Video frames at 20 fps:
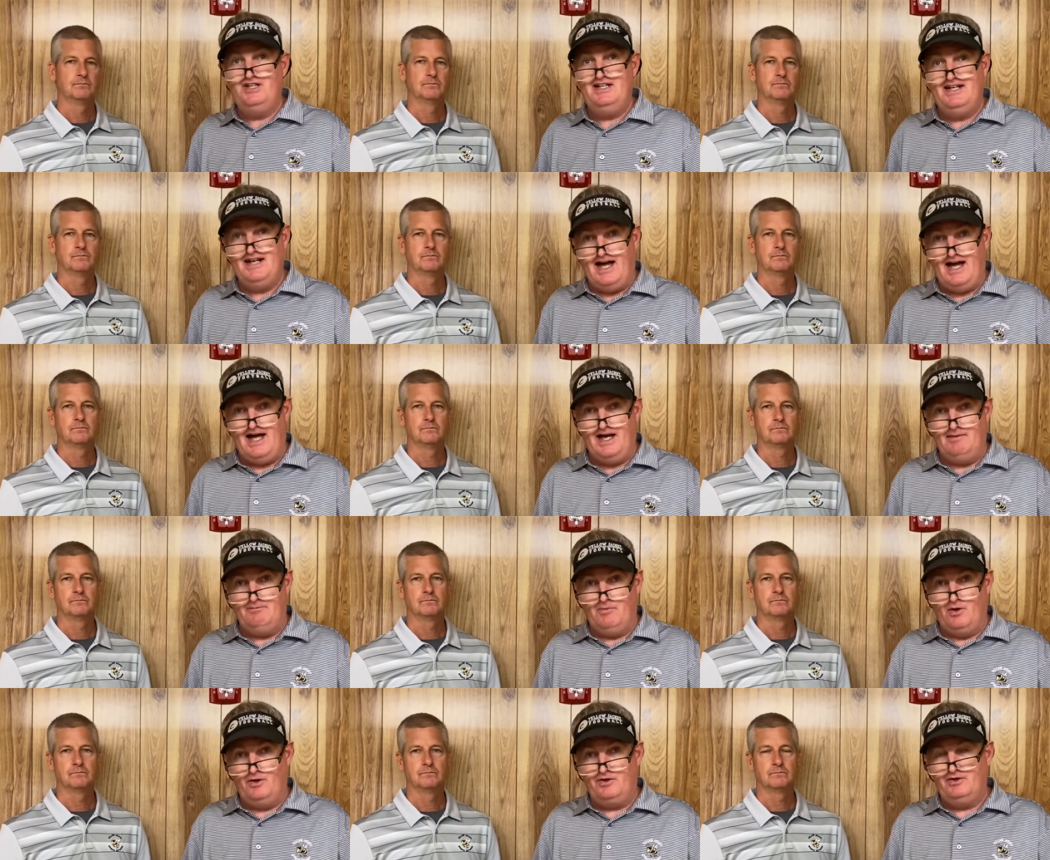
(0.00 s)
Speaker 1: night.
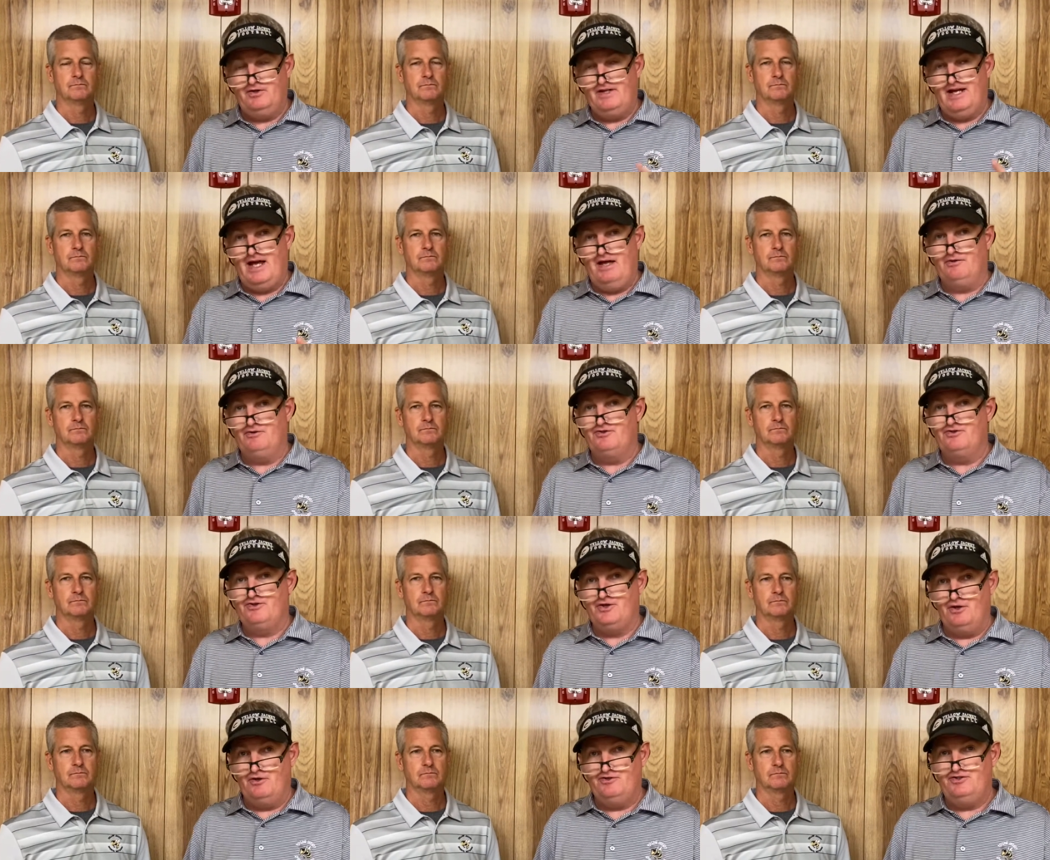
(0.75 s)
Mark your calendars.
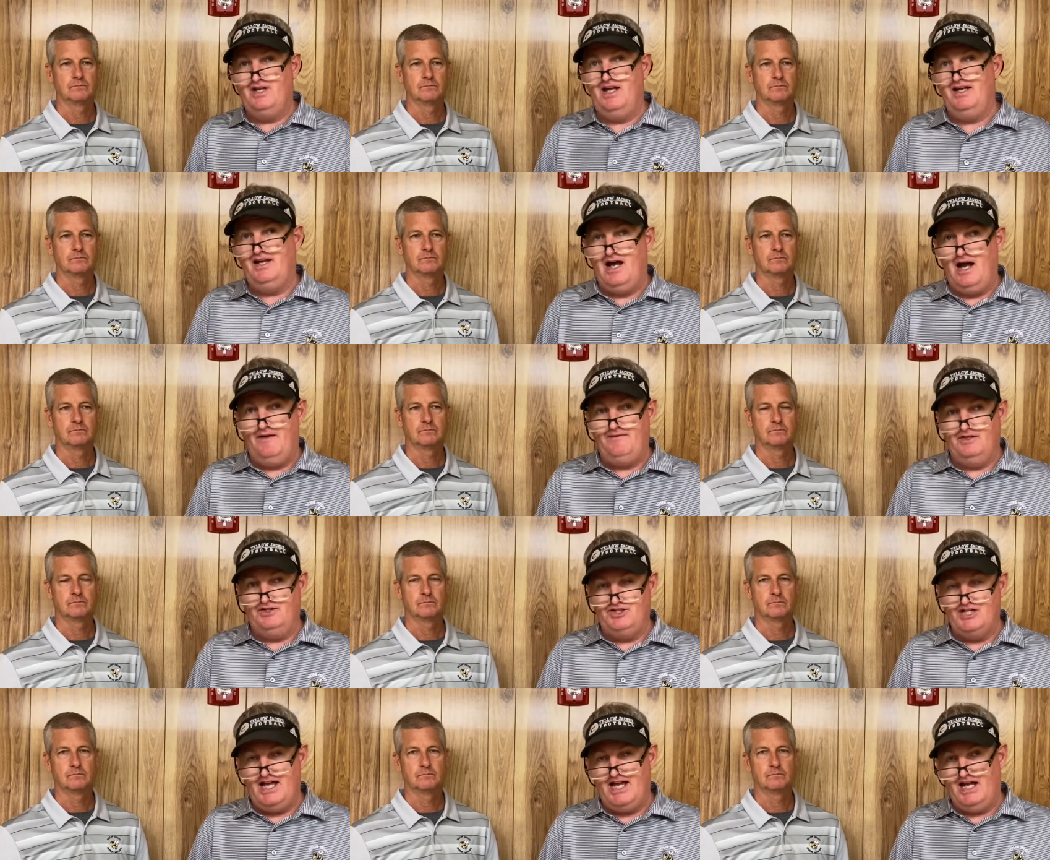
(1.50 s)
Thursday night the
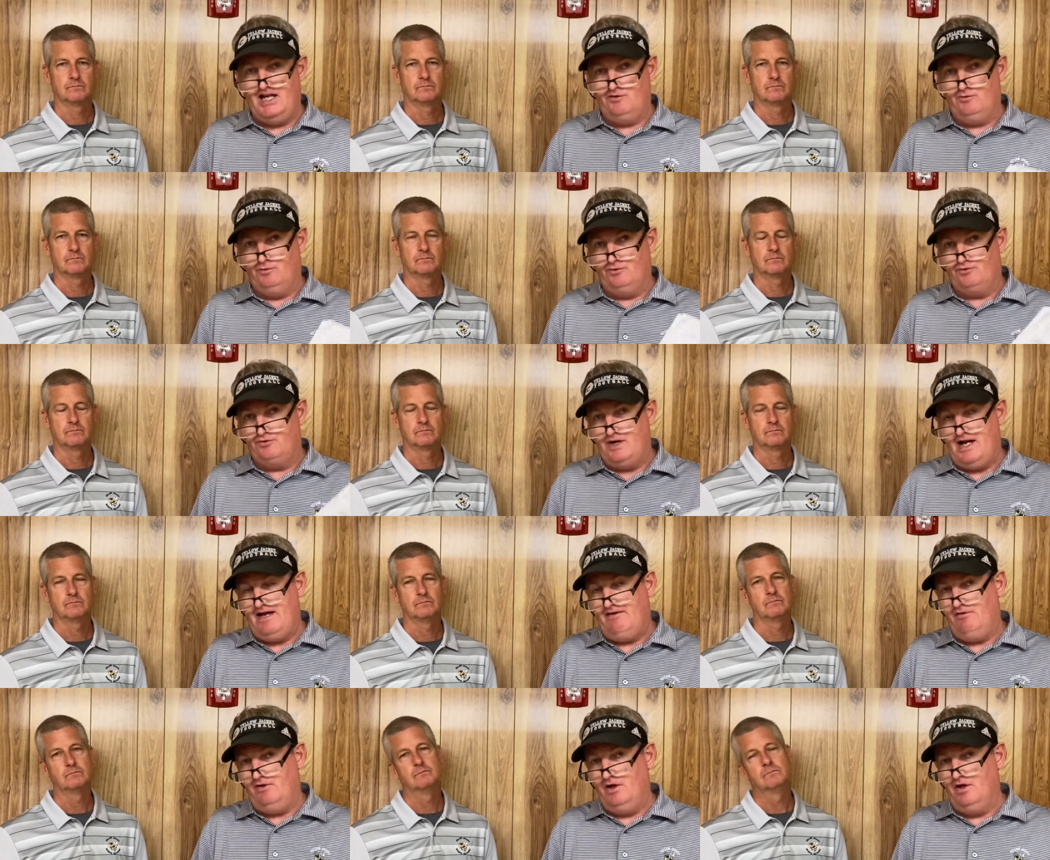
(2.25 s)
Jackets will
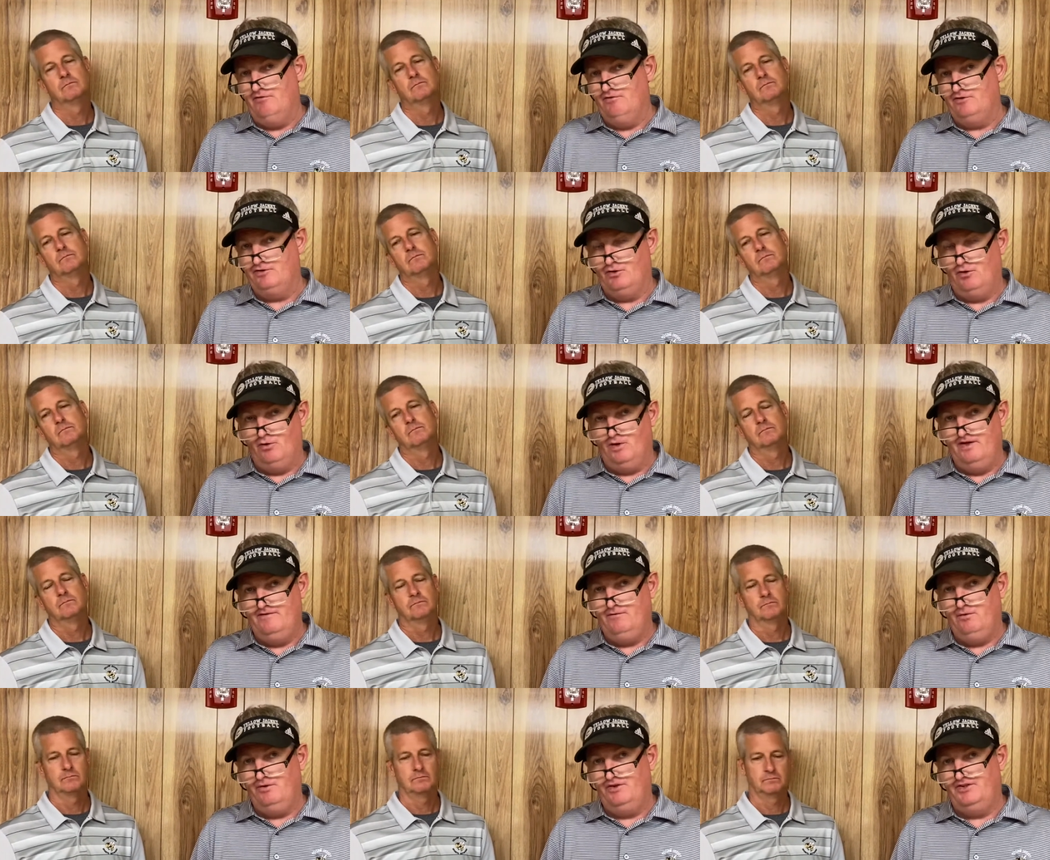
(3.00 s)
travel over to
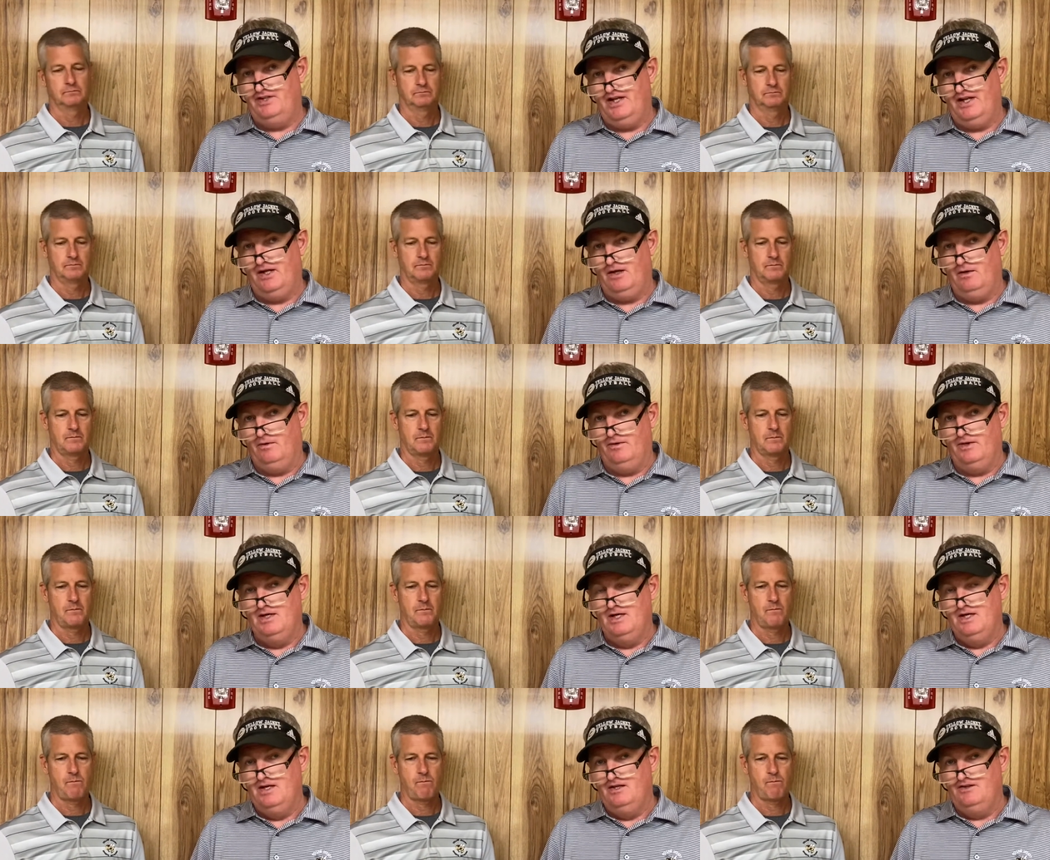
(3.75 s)
Greenville to take on
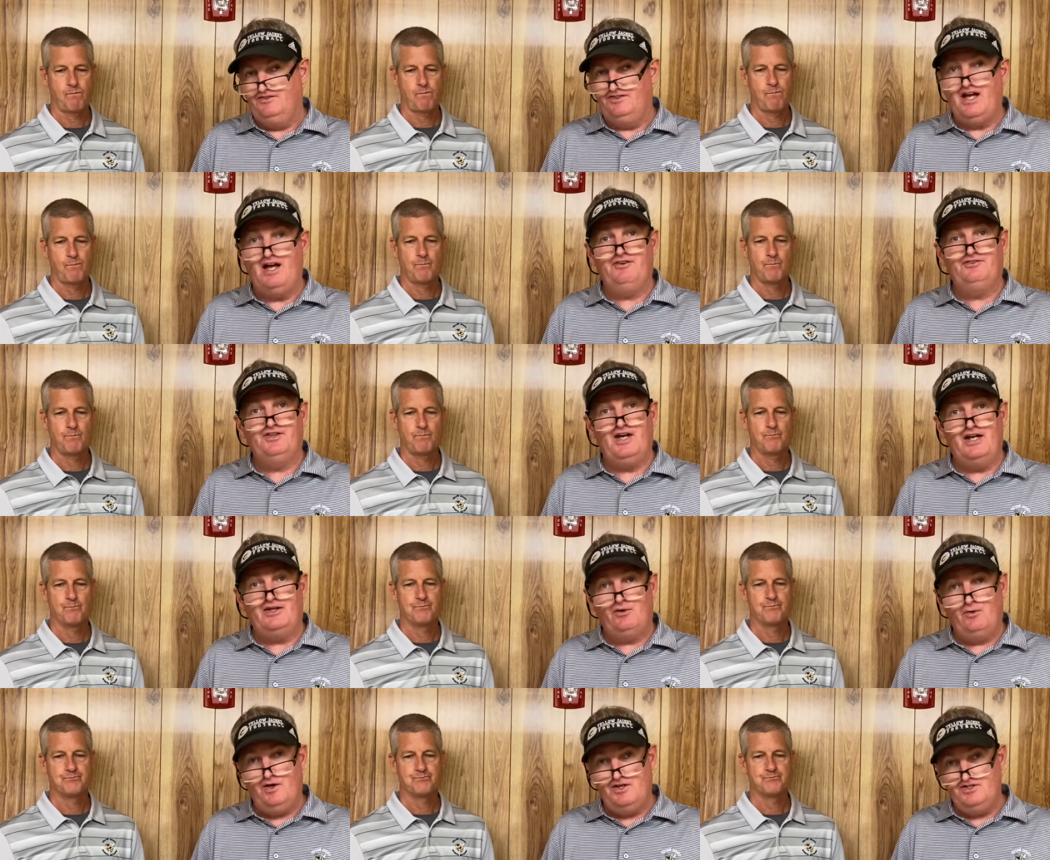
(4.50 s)

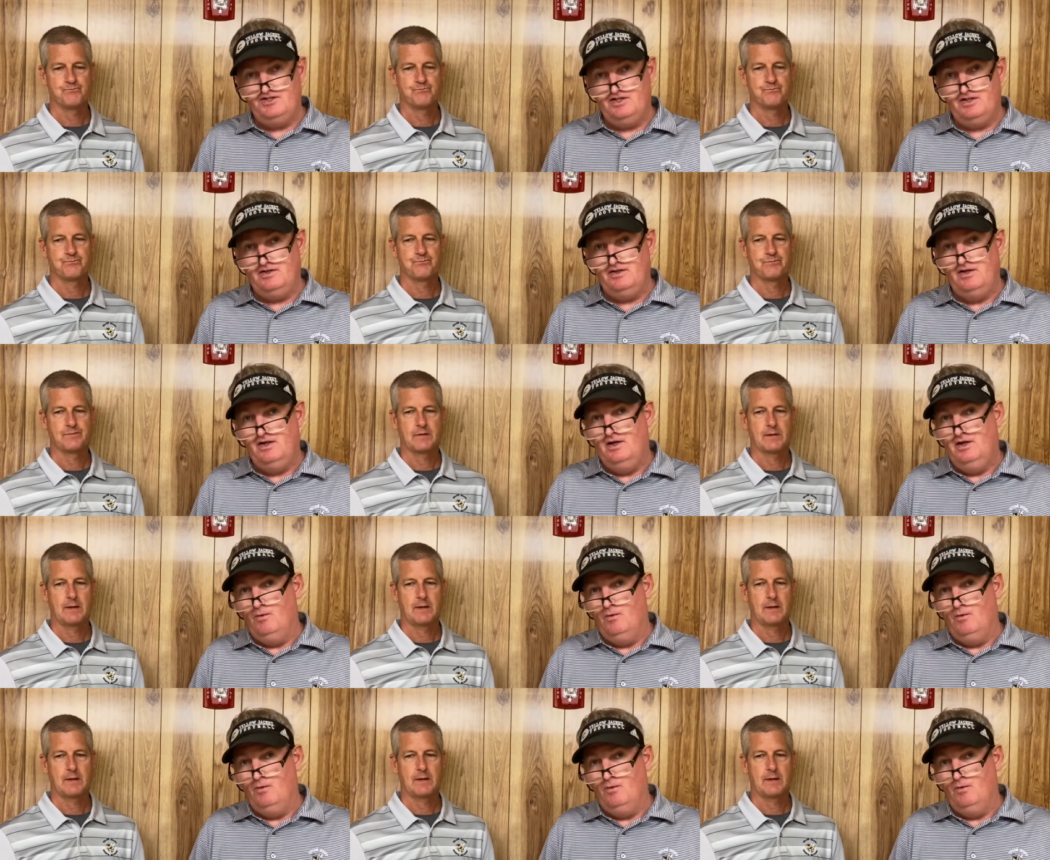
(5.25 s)
Southside Christian.